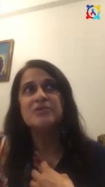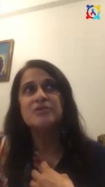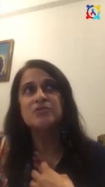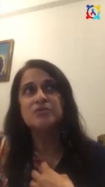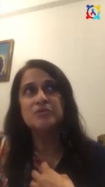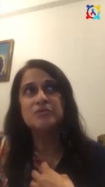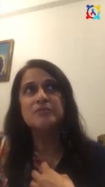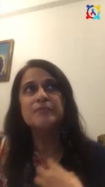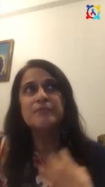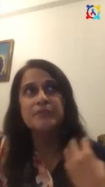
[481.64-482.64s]
through
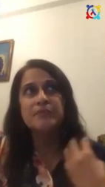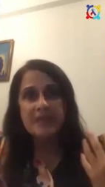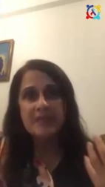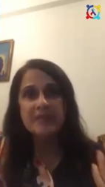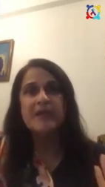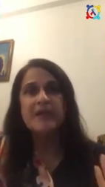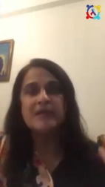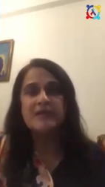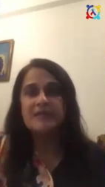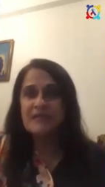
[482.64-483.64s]

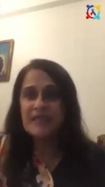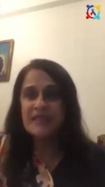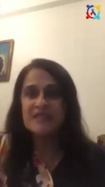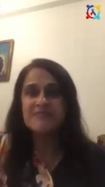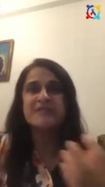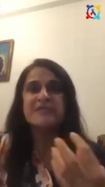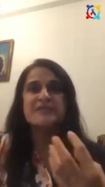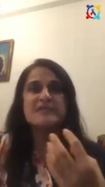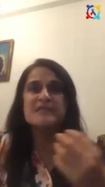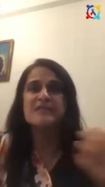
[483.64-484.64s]
the
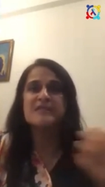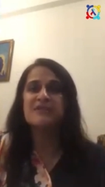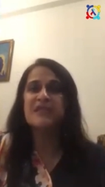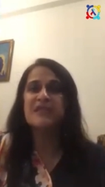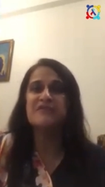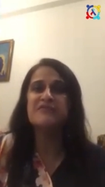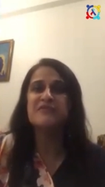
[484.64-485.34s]
experience that we have